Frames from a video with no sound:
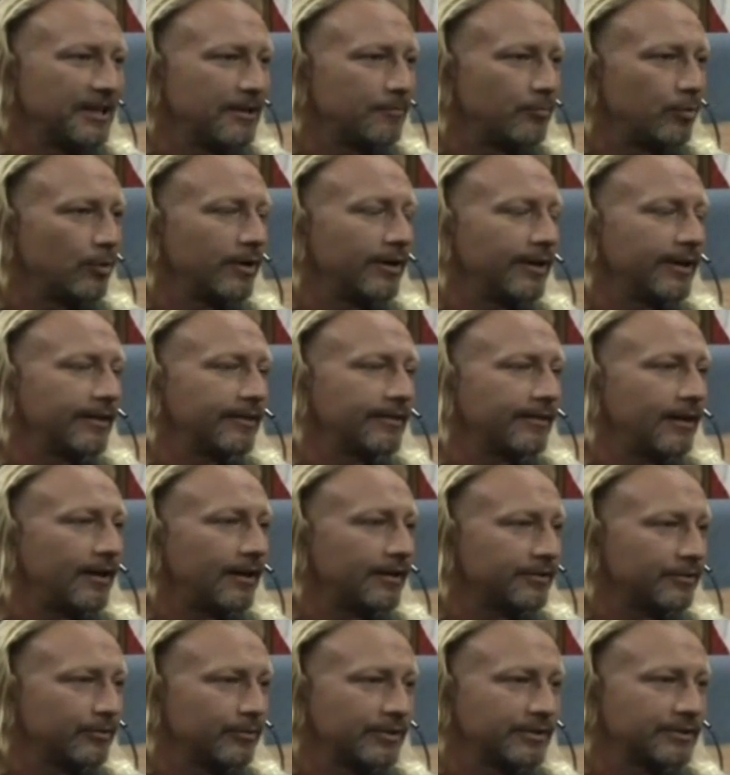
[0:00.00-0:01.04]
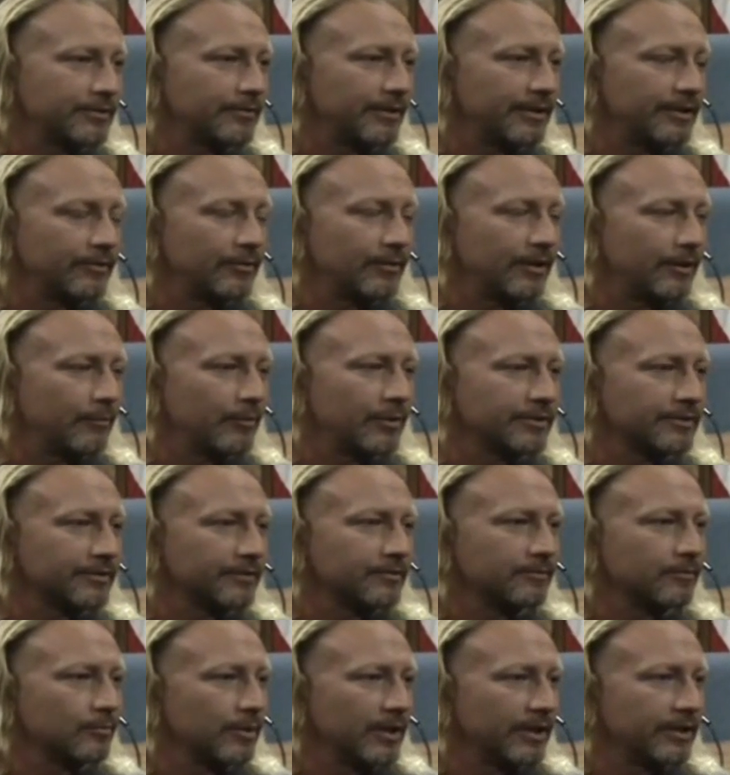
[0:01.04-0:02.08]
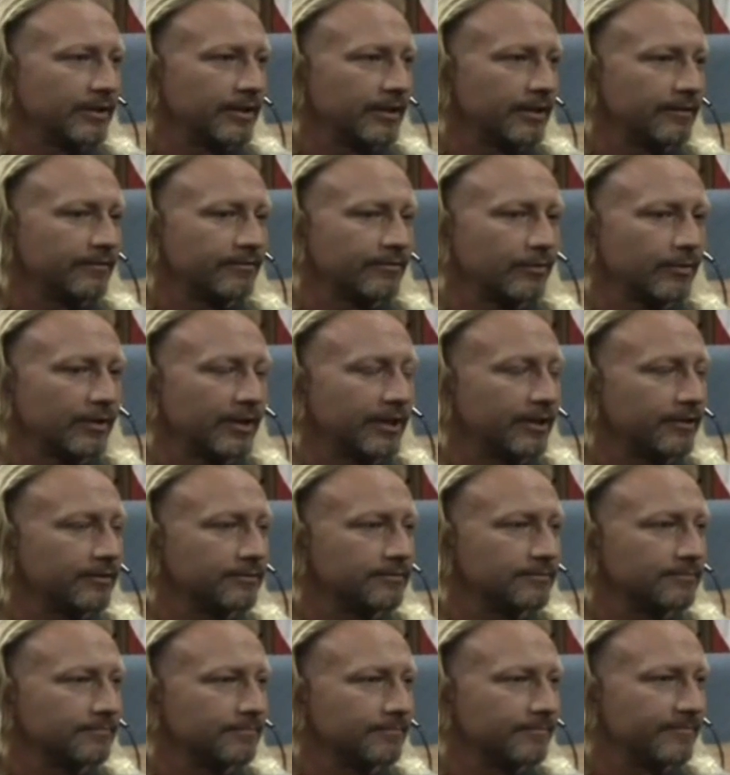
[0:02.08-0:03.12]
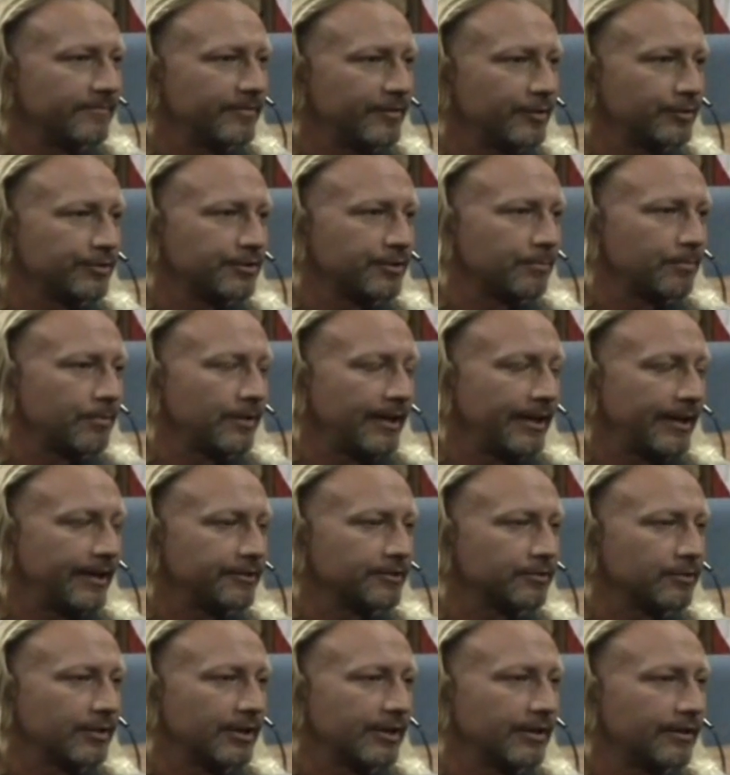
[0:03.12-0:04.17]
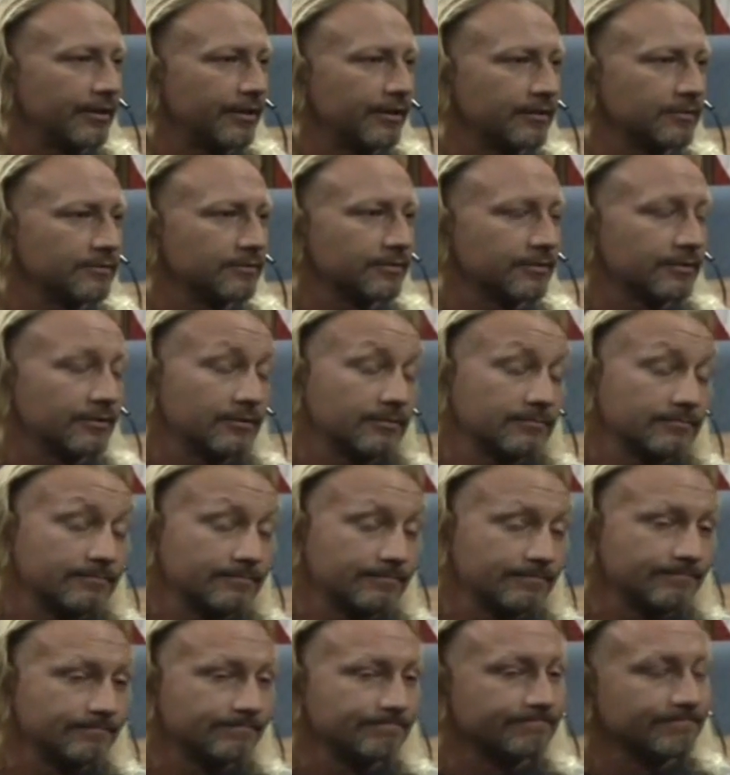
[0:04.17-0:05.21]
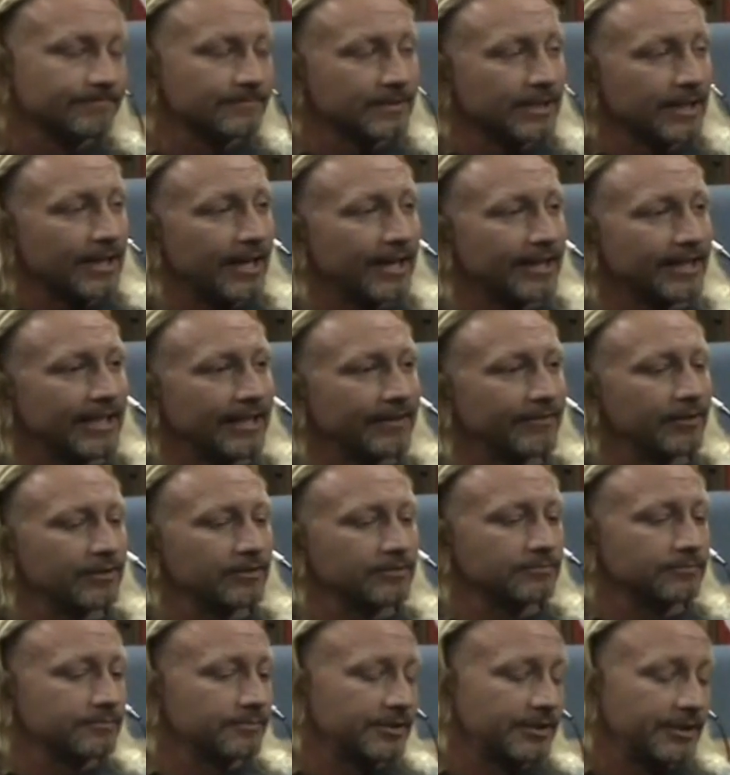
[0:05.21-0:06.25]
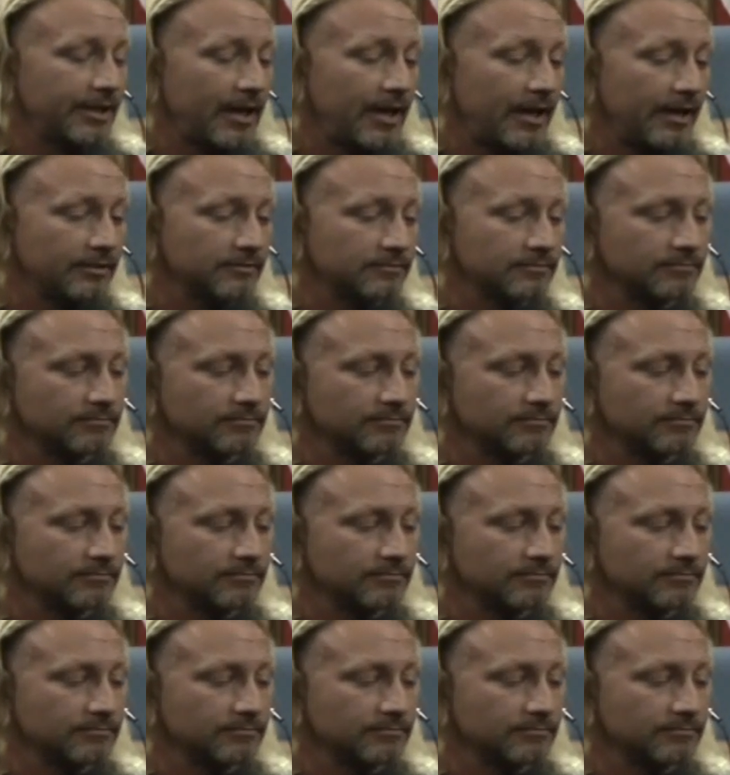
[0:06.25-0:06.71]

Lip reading: put any thought to it, so I knew I wasn't written in for any future plans or anything. So I gave it a shot.